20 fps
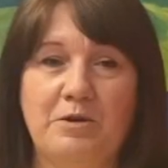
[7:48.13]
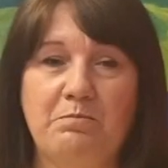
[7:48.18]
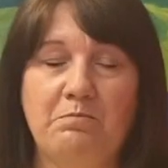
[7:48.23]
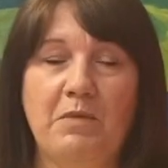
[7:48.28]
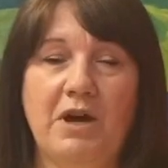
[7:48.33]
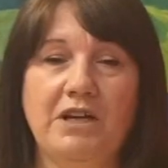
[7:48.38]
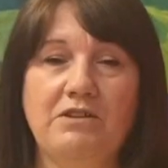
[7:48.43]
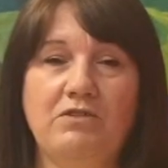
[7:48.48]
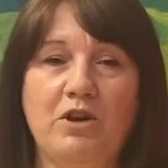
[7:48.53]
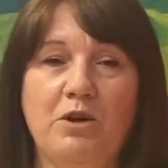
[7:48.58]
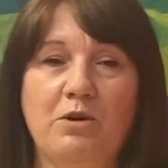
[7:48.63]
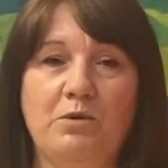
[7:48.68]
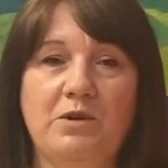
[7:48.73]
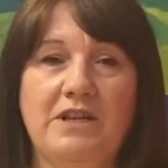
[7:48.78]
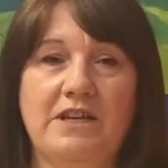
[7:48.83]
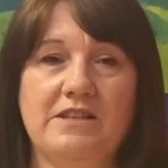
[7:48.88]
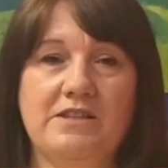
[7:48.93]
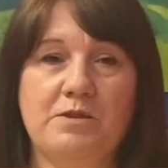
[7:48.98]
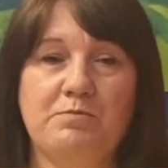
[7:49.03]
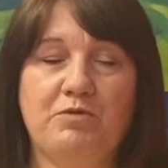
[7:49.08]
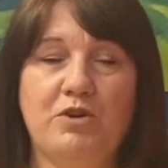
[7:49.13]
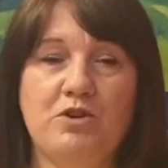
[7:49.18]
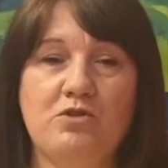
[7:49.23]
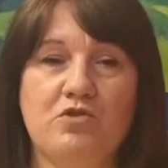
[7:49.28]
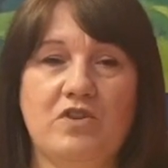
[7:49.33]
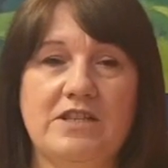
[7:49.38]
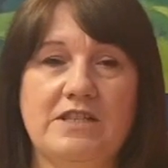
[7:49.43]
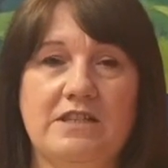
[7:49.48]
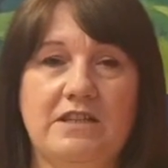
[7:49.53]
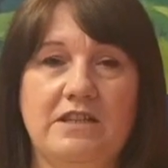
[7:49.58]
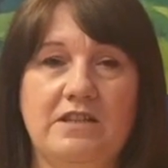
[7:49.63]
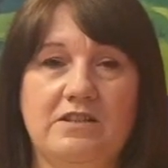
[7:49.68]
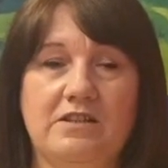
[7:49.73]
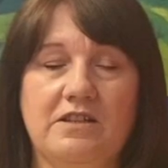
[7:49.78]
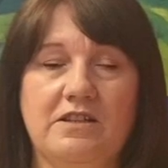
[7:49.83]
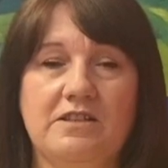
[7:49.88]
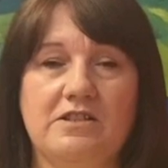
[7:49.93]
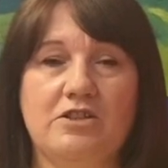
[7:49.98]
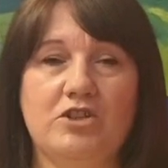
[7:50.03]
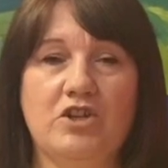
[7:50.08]
My role as the progress leader
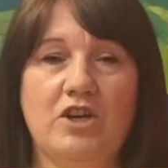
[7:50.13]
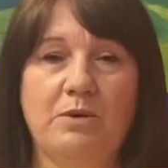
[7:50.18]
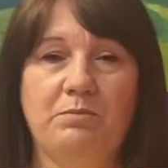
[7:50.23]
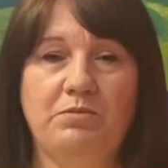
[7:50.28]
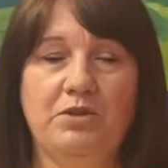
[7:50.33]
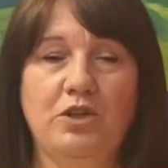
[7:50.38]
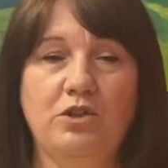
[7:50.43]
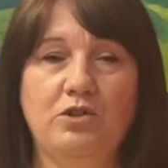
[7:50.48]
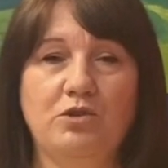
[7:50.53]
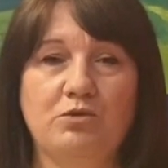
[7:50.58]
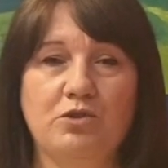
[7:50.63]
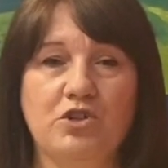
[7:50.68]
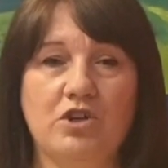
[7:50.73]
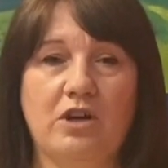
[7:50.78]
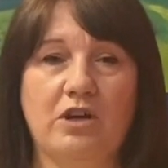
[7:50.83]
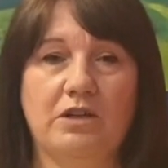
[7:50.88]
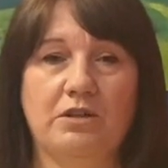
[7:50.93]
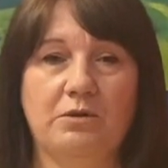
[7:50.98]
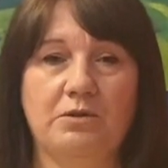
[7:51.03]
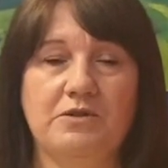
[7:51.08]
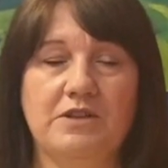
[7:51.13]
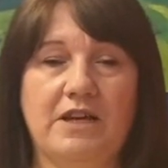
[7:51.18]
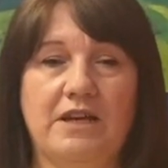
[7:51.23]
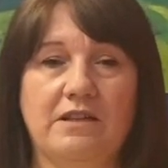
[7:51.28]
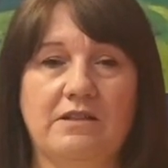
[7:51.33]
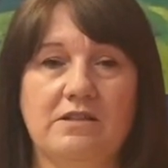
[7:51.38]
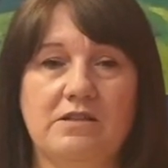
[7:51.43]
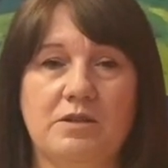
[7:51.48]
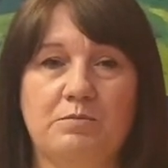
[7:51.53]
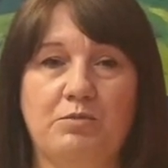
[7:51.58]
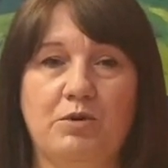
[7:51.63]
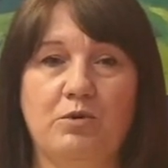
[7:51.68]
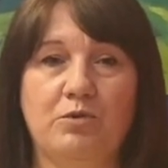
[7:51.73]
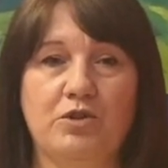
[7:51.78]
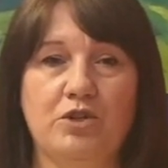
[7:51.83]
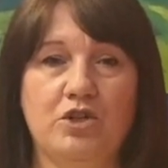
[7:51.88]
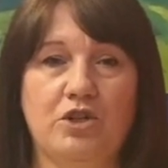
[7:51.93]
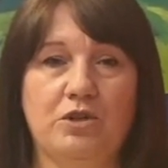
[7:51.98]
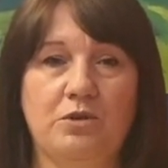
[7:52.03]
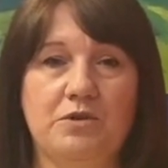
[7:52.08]
is to champion your child and support
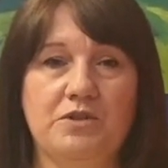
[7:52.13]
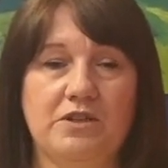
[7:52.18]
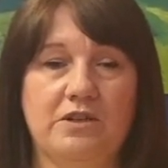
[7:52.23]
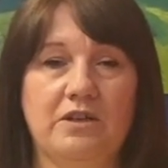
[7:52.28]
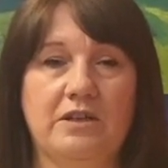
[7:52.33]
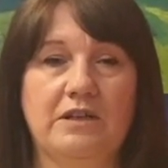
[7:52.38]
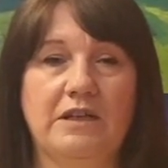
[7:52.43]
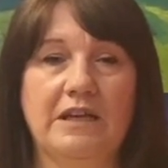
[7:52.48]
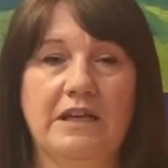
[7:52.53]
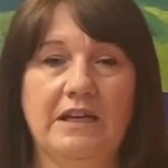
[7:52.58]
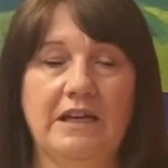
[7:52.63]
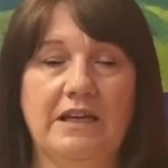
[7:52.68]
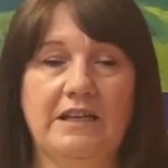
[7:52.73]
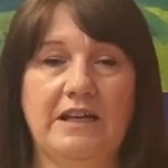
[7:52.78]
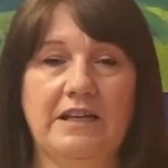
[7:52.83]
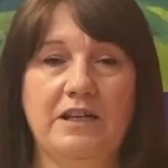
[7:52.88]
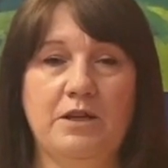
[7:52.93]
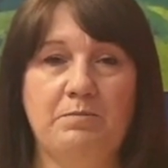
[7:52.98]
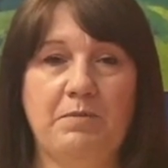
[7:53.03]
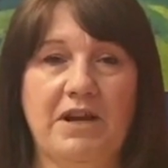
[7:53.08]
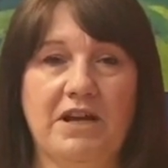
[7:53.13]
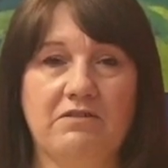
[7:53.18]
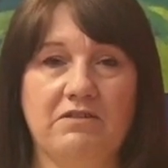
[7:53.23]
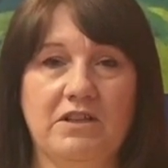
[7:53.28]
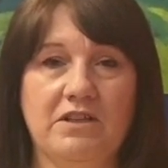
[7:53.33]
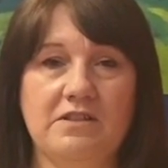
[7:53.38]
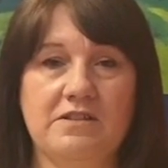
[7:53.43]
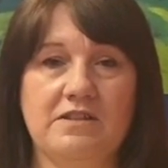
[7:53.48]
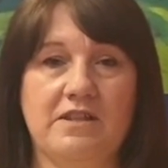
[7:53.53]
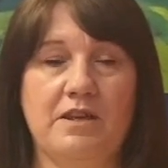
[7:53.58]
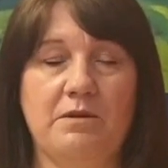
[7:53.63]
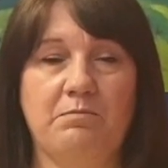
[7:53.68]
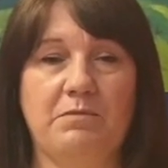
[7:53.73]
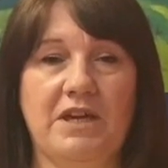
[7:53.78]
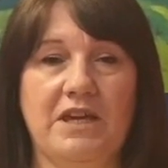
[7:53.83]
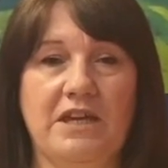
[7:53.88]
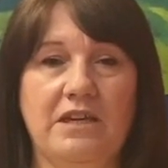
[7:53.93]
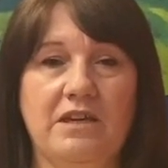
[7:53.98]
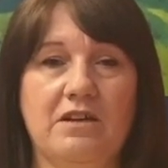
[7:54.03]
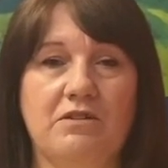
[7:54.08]
the tutor in any barriers that
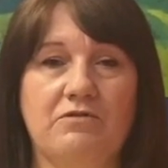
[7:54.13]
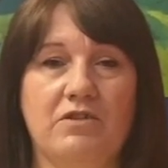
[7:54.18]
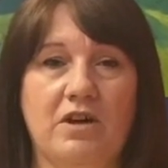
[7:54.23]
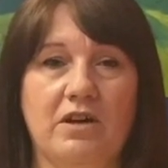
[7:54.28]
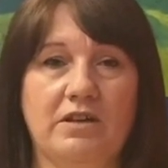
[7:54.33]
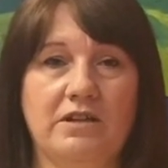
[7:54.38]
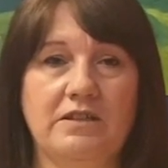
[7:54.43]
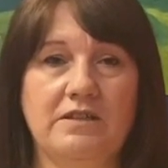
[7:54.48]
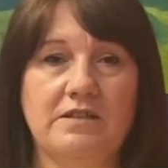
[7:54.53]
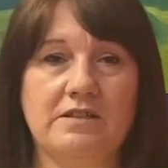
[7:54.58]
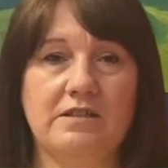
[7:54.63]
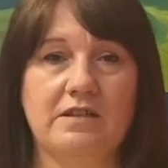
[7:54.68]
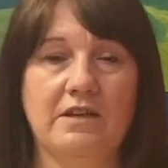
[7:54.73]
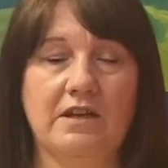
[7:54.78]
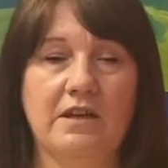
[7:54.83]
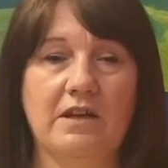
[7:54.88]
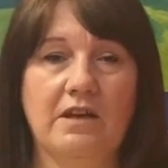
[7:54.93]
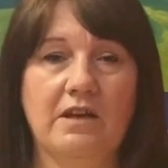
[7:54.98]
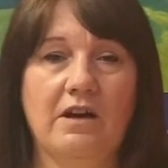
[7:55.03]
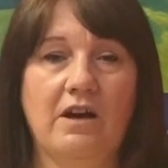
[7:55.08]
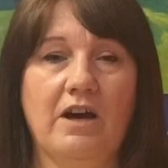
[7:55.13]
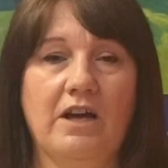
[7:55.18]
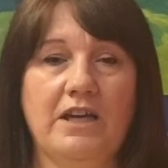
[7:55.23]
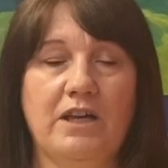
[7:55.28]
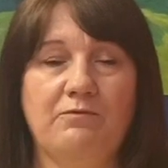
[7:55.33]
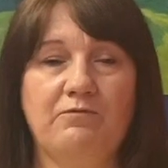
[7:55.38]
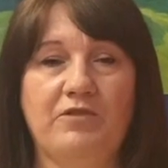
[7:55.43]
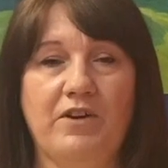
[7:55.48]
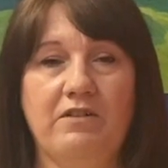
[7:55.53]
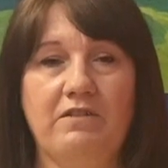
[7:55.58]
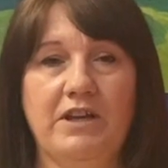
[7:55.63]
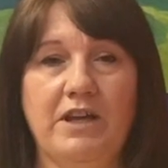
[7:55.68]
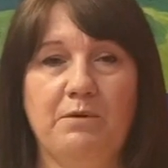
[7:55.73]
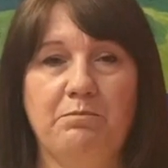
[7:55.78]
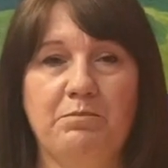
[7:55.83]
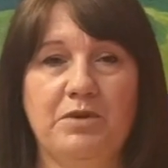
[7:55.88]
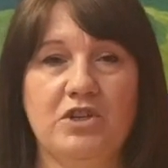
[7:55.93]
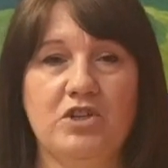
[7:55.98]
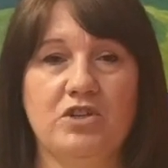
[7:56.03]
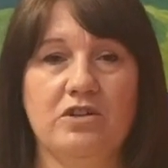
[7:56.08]
may arise. I am very
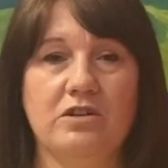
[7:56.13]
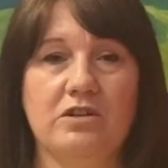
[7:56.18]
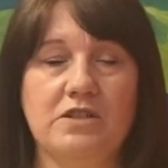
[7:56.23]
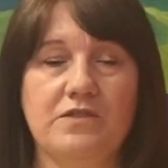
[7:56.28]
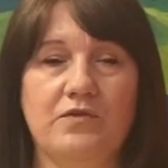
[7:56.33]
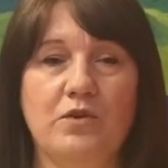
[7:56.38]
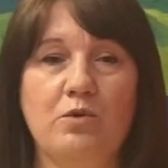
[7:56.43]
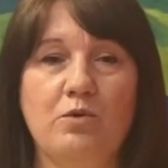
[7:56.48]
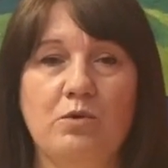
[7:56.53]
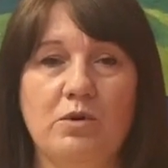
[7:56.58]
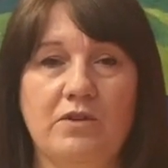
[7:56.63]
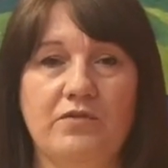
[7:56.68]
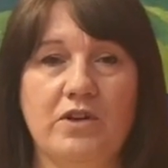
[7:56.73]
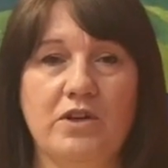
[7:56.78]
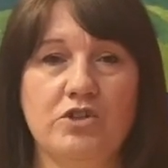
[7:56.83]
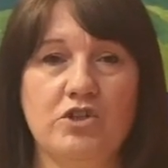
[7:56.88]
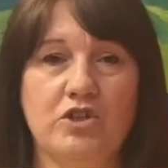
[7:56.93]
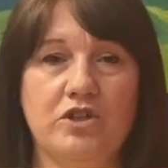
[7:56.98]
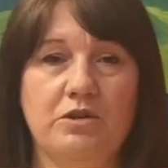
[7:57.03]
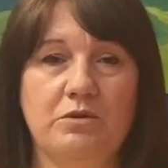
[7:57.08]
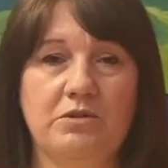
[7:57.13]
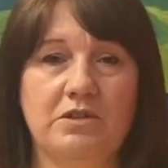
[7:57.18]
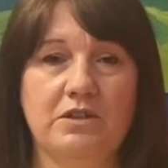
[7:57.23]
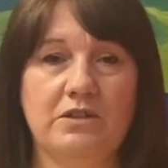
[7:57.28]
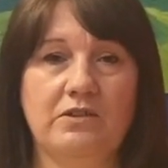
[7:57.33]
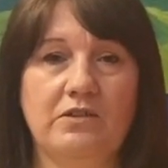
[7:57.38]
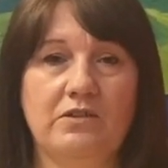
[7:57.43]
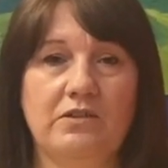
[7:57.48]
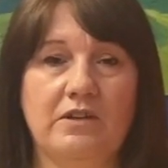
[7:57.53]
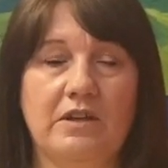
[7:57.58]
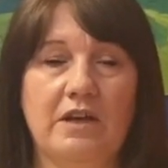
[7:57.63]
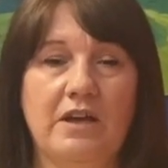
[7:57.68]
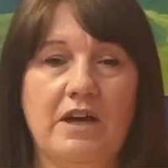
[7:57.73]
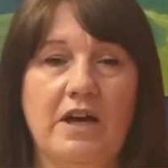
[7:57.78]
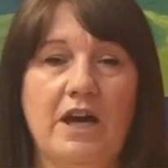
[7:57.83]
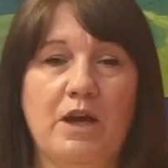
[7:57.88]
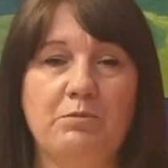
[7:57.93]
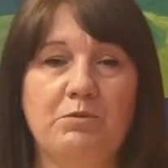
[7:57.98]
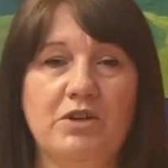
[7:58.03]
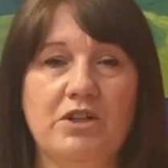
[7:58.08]
ambitious for all of our students
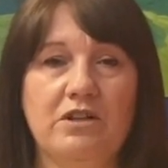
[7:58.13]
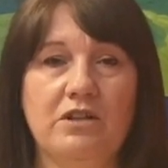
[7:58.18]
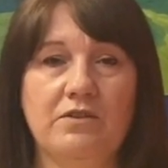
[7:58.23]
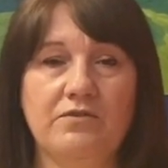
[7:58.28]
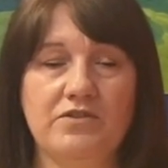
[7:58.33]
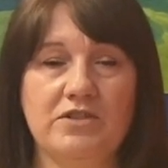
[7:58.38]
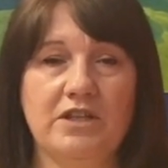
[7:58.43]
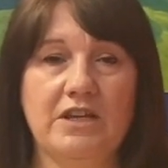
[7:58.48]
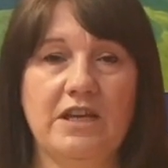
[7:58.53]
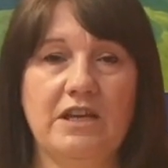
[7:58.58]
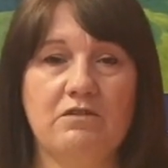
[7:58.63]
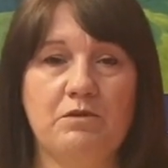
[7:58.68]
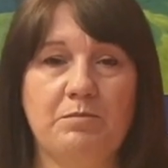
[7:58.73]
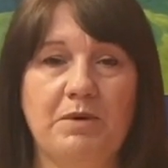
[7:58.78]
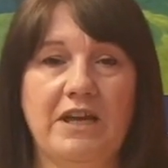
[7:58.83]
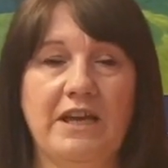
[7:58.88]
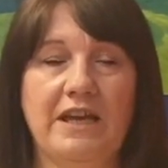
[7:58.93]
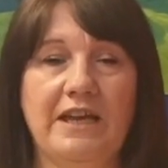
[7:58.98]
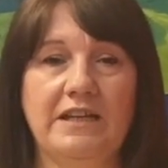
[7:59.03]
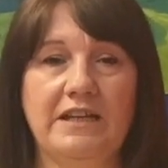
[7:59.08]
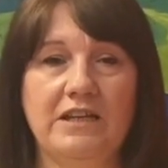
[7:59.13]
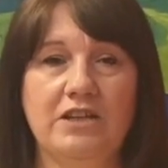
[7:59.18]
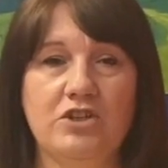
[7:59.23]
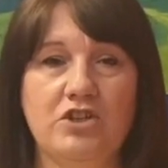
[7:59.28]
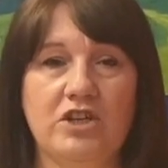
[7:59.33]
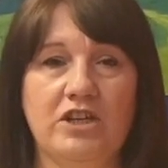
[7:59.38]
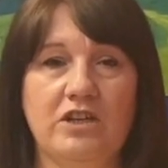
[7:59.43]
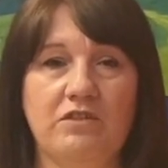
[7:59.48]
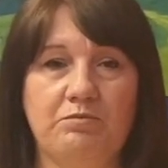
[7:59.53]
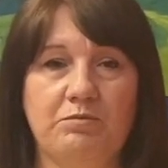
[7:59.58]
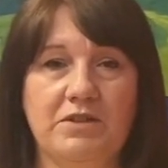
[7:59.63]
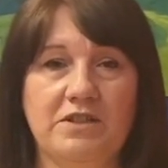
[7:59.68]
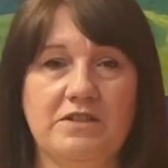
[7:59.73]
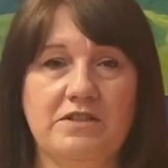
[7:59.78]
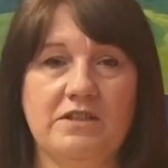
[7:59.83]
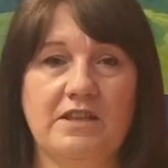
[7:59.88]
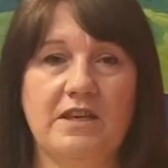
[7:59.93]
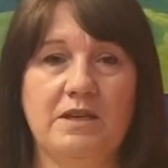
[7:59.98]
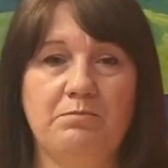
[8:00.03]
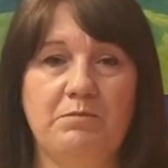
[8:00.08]
and would love to hear about any
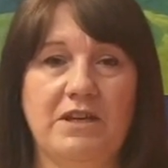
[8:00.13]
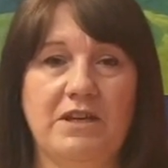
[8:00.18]
achievements they